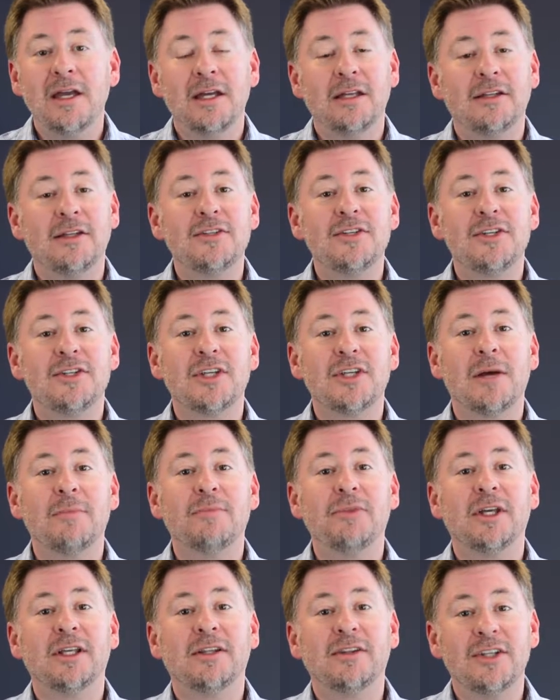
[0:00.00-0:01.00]
And this is
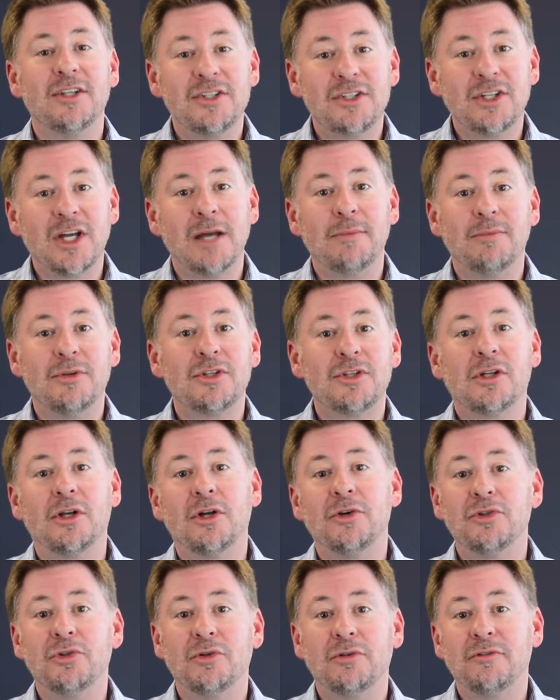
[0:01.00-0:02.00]
something, this type
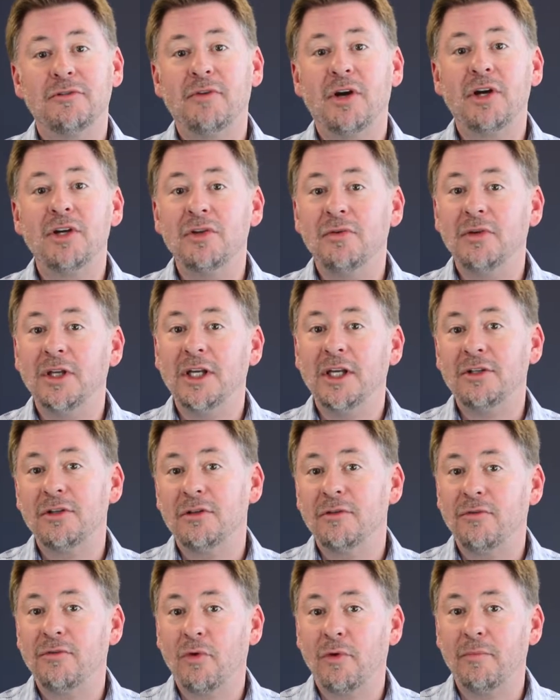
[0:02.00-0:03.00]
disclosure is very unique to
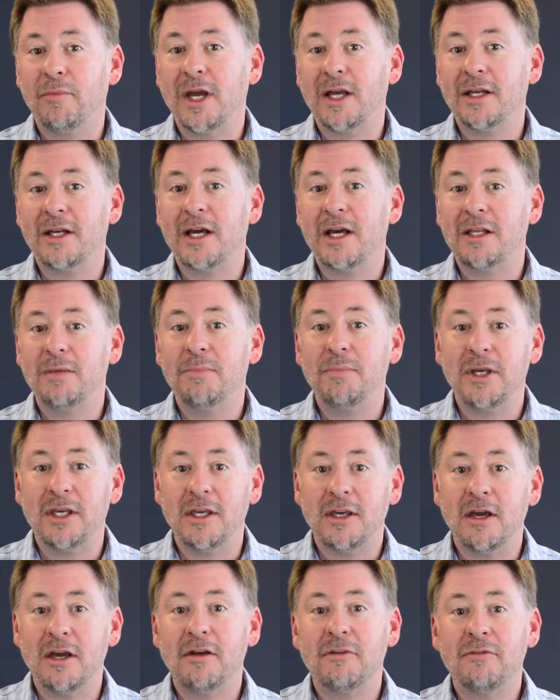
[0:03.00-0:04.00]
the Form
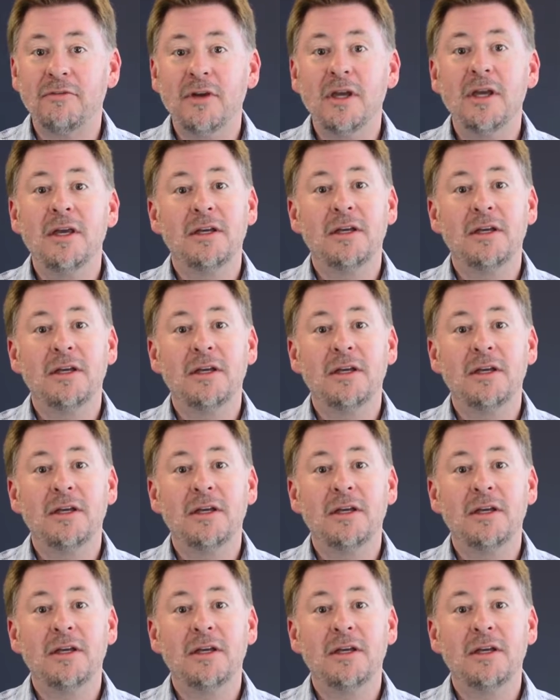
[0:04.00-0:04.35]
990-PF